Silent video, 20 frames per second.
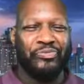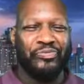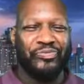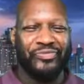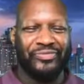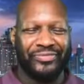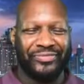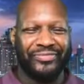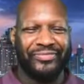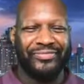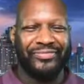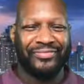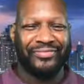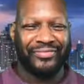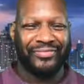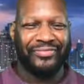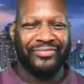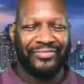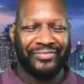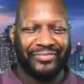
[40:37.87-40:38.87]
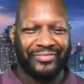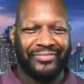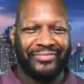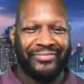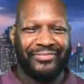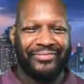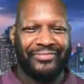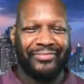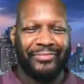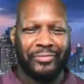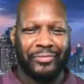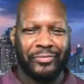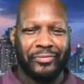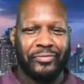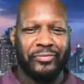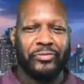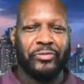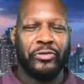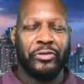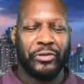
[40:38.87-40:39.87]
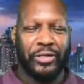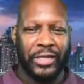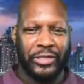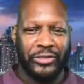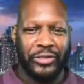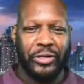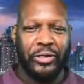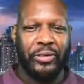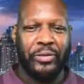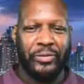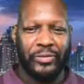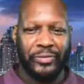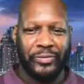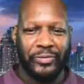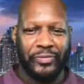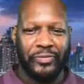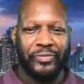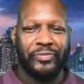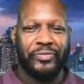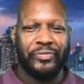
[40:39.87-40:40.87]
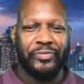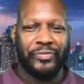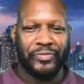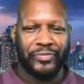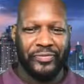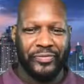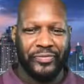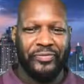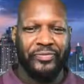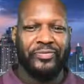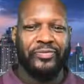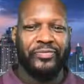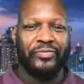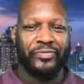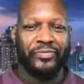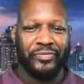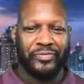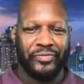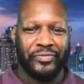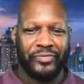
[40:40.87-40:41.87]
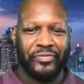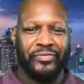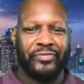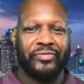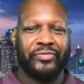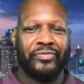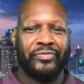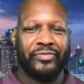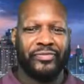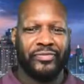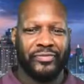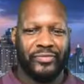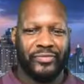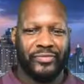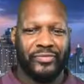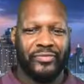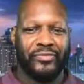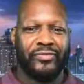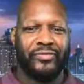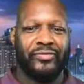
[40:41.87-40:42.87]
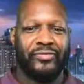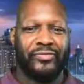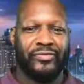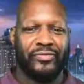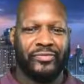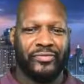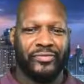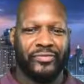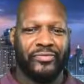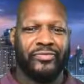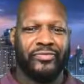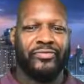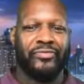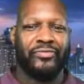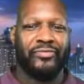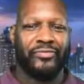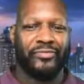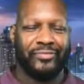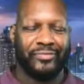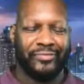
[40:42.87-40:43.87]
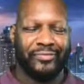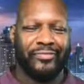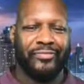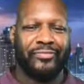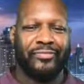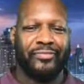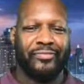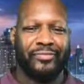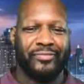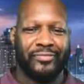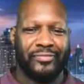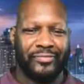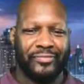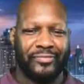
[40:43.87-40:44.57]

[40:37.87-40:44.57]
that's my goal. That's my goal, to tour with or just to, just even